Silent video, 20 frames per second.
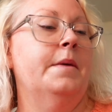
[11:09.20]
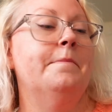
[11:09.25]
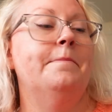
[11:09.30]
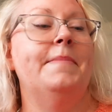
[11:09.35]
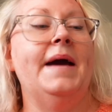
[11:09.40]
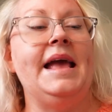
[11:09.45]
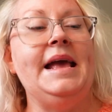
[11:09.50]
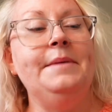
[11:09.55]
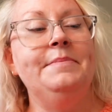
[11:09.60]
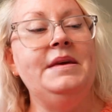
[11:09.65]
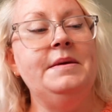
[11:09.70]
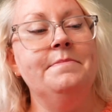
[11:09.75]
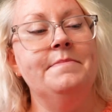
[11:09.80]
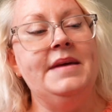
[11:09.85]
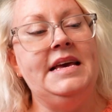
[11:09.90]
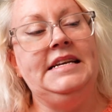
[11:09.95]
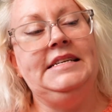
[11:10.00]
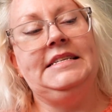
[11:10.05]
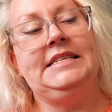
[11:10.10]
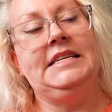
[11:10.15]
baby
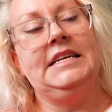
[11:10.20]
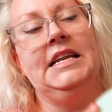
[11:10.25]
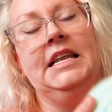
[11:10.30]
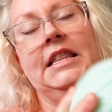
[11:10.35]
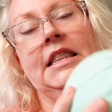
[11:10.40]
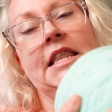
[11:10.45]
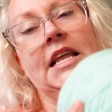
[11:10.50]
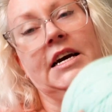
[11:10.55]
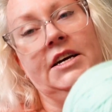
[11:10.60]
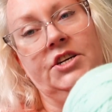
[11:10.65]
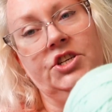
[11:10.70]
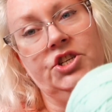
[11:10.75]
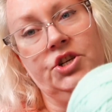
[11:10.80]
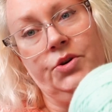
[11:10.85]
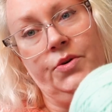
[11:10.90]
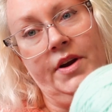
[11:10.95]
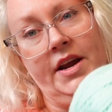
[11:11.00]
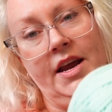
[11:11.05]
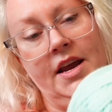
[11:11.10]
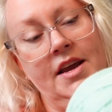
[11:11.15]
mint
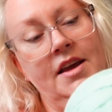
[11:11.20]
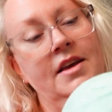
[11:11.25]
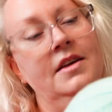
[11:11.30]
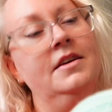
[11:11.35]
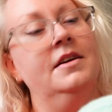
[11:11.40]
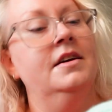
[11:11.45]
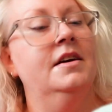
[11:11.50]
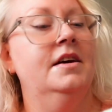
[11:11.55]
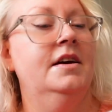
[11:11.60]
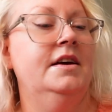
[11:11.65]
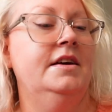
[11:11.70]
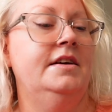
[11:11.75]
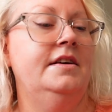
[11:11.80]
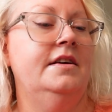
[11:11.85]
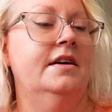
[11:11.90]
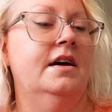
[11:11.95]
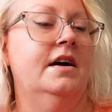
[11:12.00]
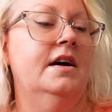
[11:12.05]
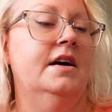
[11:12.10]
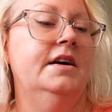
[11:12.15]
luxury
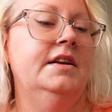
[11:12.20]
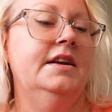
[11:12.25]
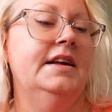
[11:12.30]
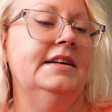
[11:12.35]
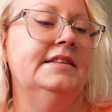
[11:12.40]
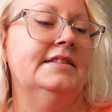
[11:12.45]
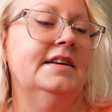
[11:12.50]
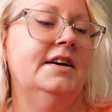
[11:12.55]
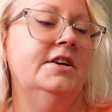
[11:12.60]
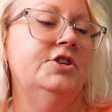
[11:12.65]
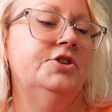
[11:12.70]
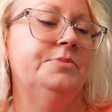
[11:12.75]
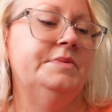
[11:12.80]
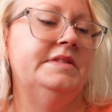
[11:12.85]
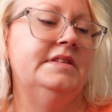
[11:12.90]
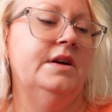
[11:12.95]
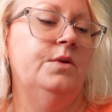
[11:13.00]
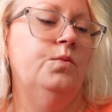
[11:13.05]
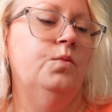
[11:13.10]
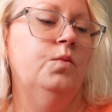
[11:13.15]
yarn. It's
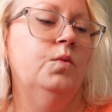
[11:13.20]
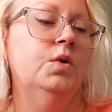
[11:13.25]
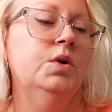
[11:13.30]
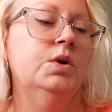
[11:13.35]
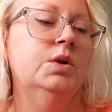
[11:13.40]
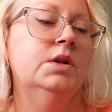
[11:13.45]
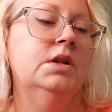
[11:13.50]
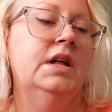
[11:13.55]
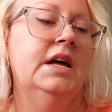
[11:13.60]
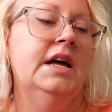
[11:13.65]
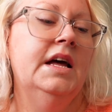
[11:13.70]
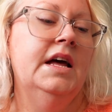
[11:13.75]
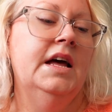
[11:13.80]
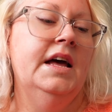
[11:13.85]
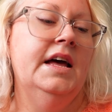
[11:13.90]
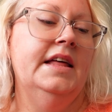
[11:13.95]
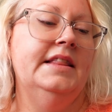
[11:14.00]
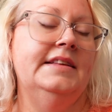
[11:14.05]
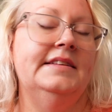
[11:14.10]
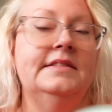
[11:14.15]
100% wool.
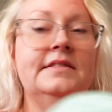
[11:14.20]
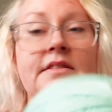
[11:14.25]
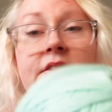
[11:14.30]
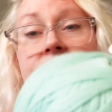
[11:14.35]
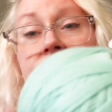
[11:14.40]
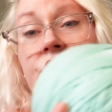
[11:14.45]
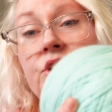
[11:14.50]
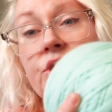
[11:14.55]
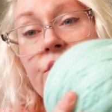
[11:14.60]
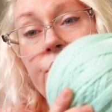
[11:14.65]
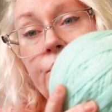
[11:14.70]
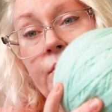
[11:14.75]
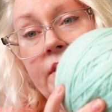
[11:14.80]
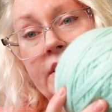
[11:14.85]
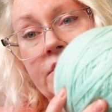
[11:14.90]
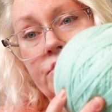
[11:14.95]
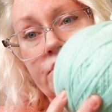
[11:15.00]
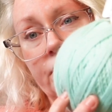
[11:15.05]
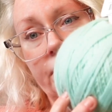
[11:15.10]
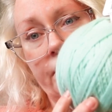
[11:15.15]
This is a
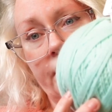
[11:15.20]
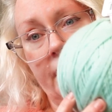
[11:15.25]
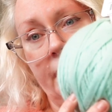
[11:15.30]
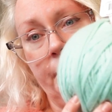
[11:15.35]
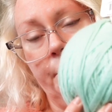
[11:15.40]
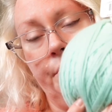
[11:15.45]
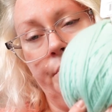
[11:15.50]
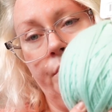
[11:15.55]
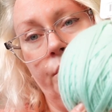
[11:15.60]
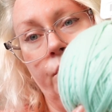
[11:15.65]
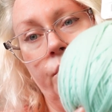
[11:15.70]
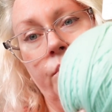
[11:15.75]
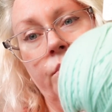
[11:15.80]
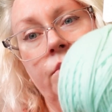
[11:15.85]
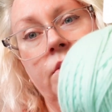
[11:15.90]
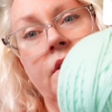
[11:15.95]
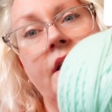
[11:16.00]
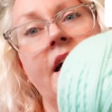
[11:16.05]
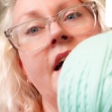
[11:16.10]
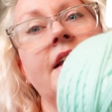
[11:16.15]
200 gram
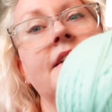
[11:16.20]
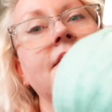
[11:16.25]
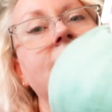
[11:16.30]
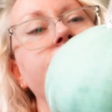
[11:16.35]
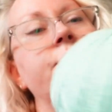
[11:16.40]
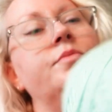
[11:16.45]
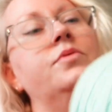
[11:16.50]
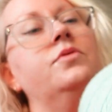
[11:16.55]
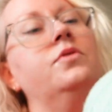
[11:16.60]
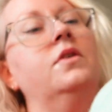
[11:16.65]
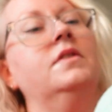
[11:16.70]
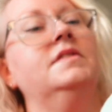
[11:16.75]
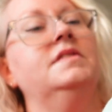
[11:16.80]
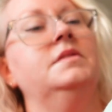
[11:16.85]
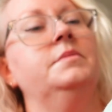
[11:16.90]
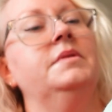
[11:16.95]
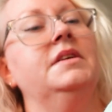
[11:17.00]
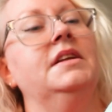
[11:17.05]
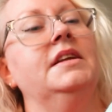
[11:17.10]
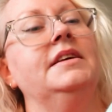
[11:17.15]
ball and it's
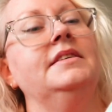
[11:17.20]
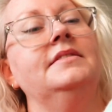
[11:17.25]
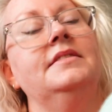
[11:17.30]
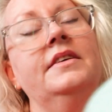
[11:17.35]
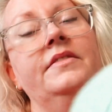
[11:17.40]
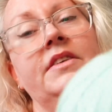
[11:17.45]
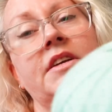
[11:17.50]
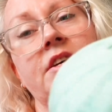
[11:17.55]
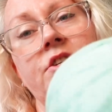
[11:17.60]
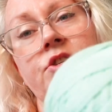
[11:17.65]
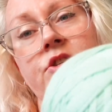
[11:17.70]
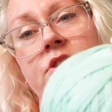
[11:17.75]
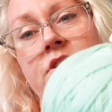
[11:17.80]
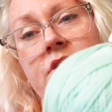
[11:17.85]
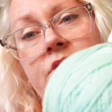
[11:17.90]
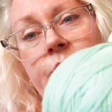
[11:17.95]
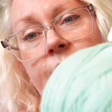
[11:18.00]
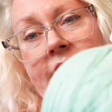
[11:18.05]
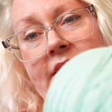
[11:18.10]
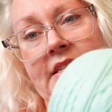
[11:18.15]
approximately
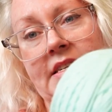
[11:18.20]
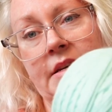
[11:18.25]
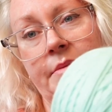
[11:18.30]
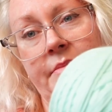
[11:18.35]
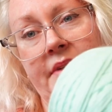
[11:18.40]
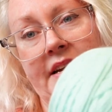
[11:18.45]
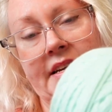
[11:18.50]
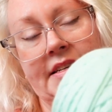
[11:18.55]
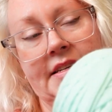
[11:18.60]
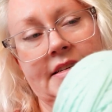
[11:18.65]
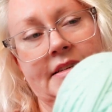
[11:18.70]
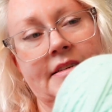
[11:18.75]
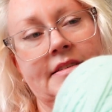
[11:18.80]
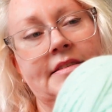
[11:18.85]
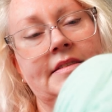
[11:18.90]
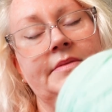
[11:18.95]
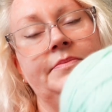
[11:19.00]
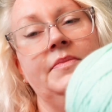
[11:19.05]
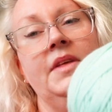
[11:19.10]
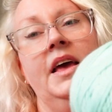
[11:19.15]
720
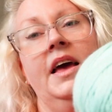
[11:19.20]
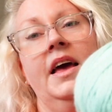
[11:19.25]
meters.